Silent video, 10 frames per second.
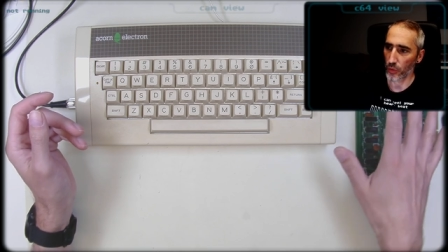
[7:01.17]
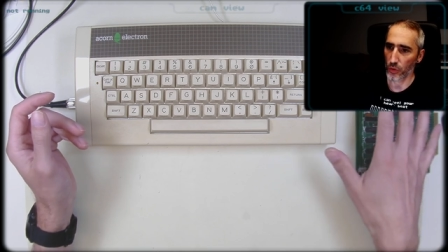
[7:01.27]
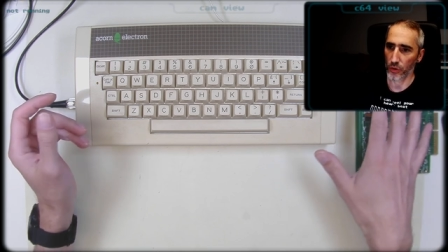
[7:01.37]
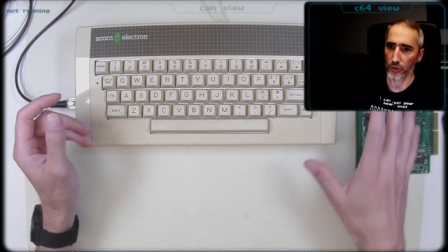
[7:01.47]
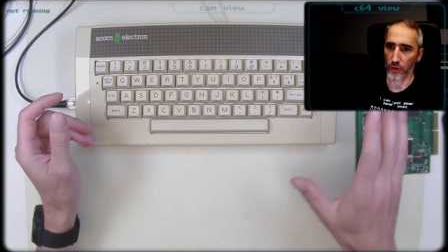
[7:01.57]

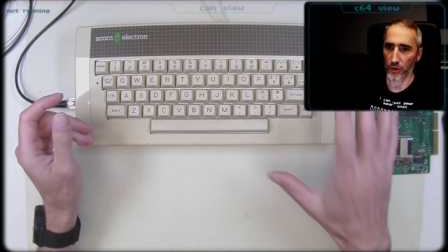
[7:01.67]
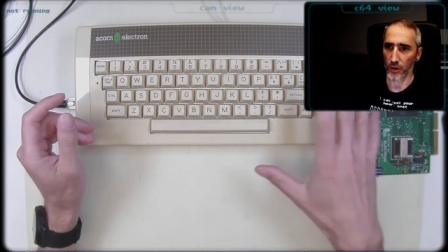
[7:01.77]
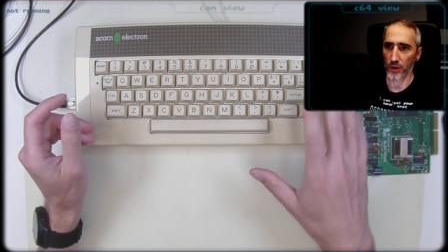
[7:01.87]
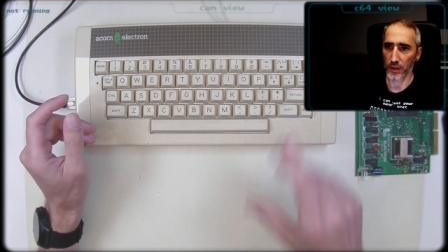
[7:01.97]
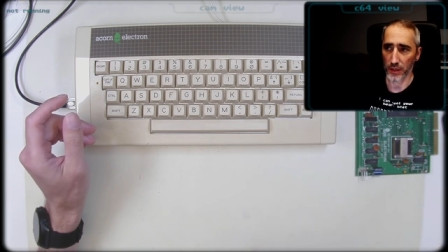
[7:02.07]
board
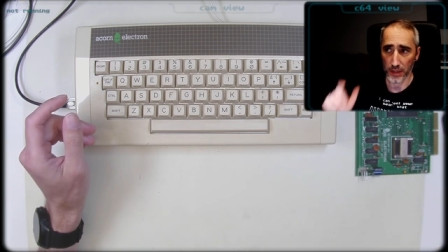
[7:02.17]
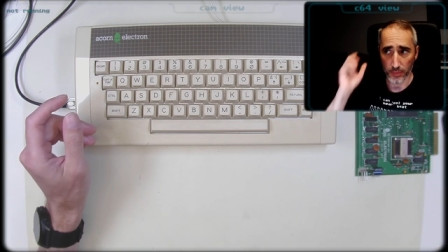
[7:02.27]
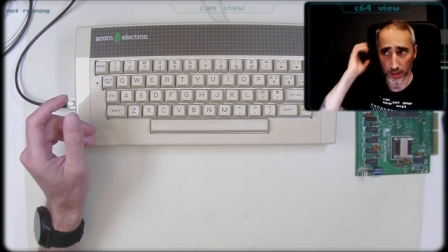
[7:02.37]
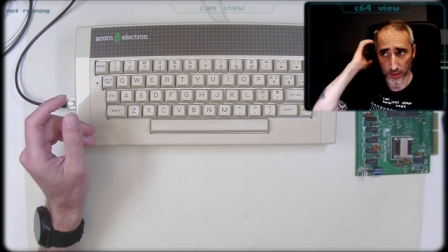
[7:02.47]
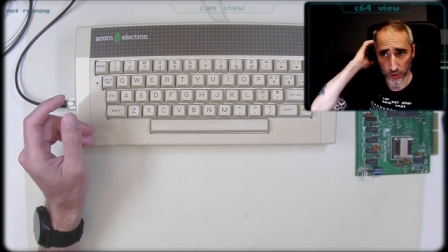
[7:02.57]
on
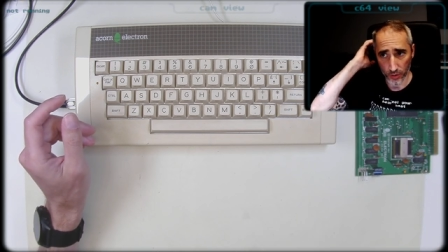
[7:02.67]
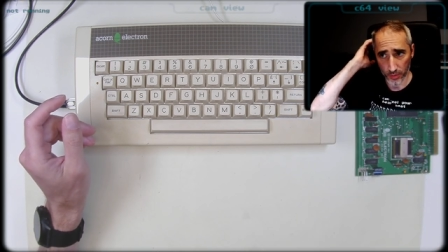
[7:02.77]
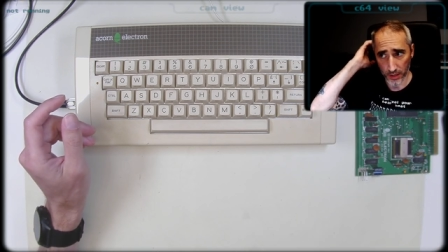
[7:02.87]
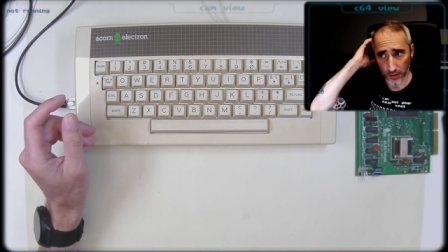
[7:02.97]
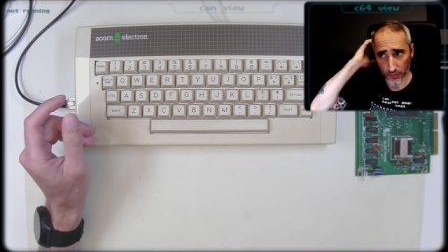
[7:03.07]
eBay
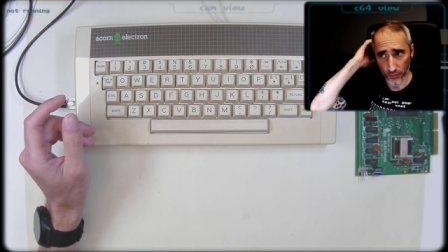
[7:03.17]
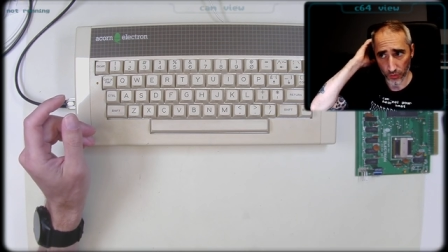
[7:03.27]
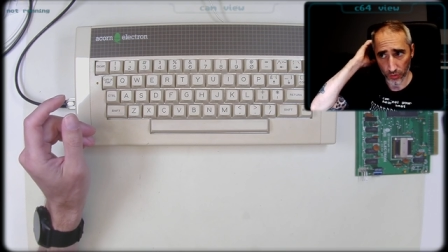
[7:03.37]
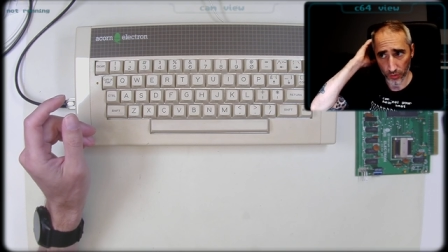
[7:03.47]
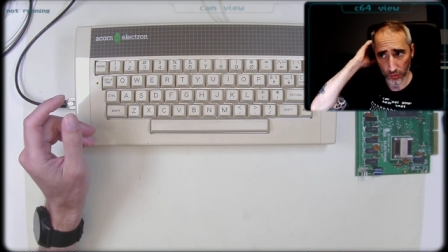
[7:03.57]
Germany
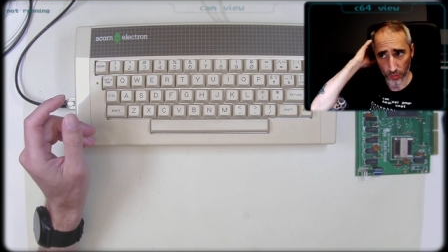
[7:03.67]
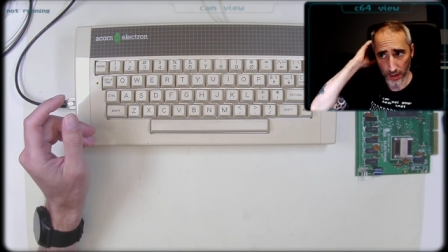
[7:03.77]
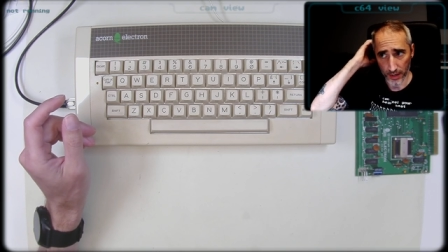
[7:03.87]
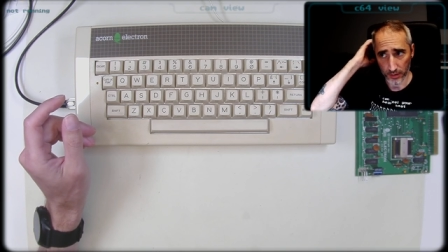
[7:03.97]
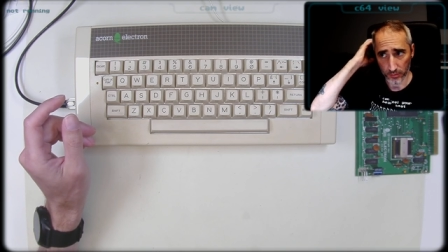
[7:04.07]
for
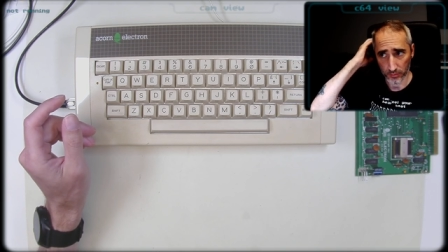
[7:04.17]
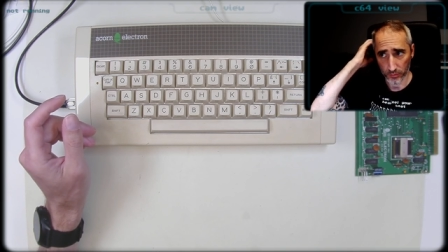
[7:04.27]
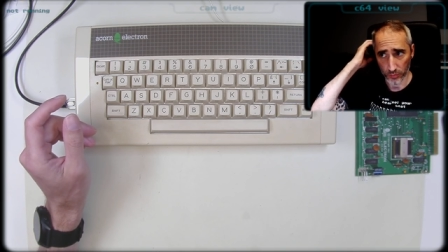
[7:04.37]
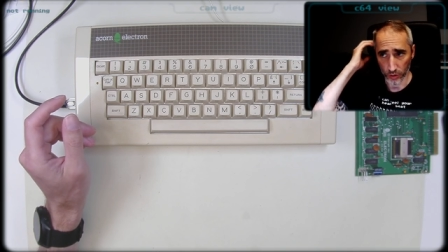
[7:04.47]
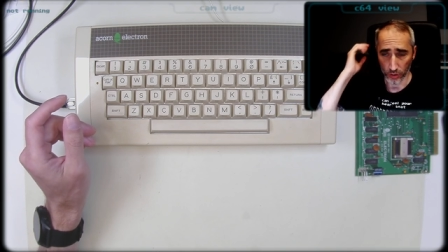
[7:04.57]
quite
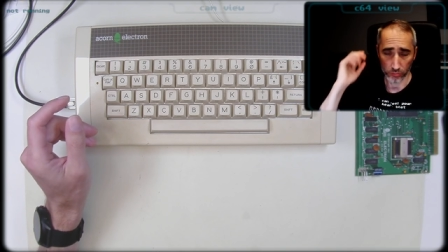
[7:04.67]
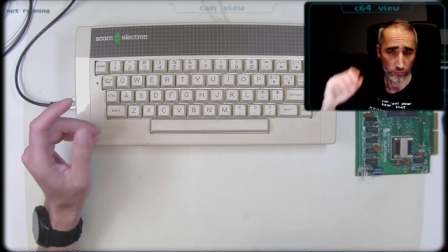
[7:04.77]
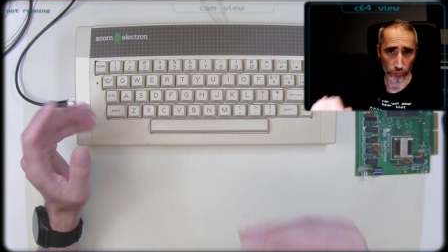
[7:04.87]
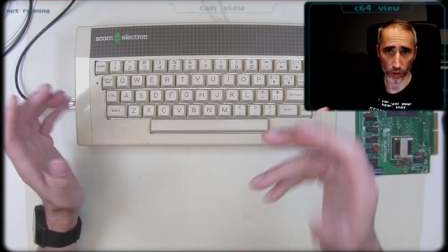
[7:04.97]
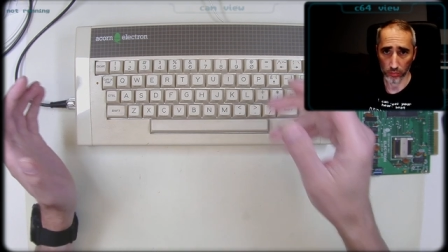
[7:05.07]
um,
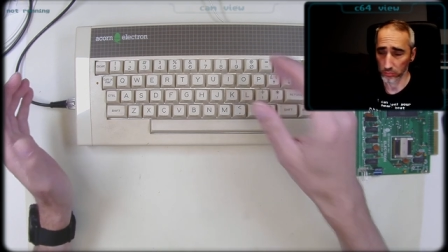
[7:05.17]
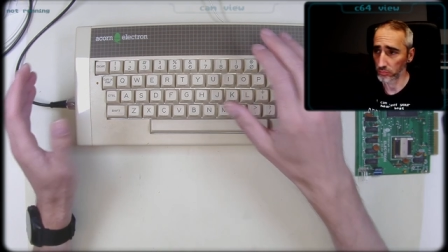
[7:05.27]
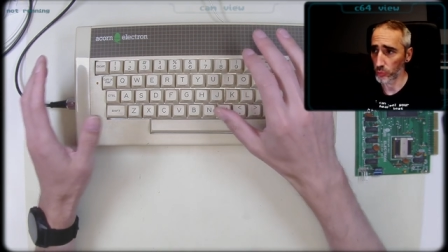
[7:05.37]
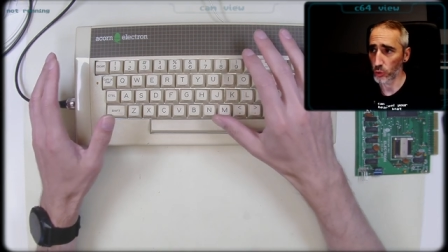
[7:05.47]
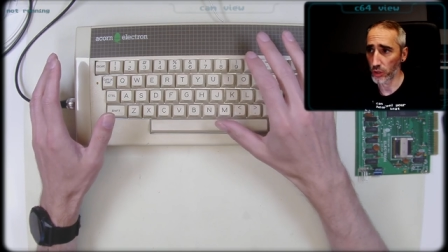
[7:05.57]
well
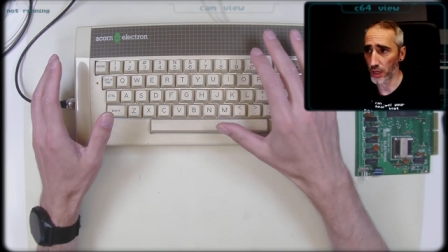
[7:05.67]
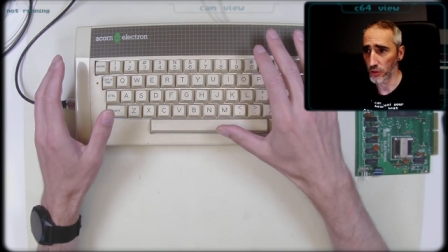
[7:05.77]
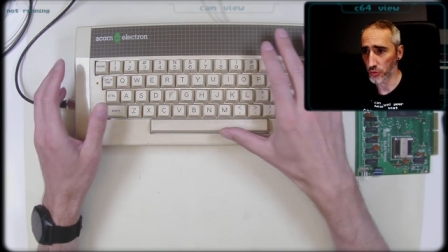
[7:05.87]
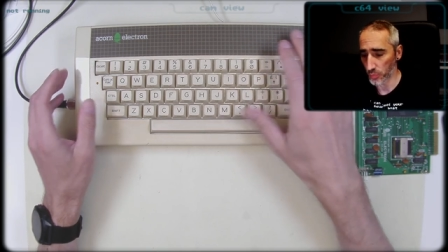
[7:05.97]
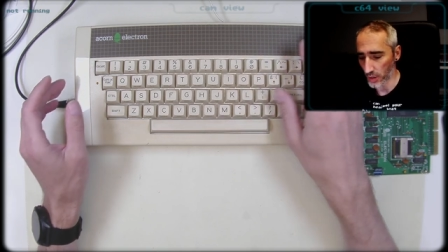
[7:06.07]

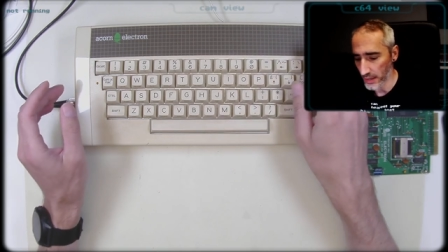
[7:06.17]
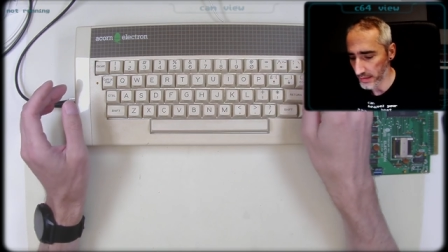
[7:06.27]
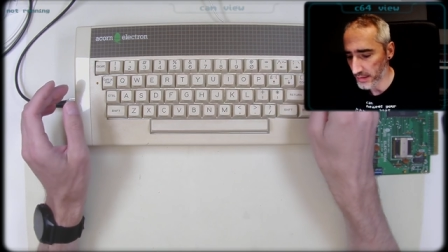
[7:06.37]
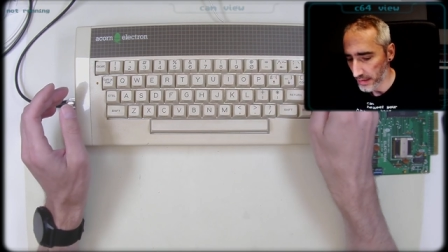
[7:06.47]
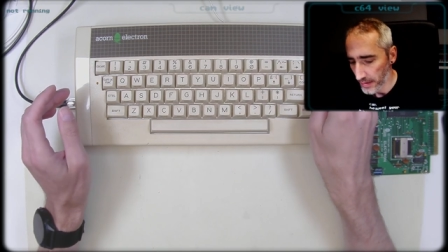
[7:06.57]
okayish
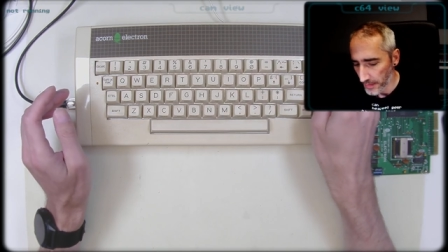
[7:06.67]
price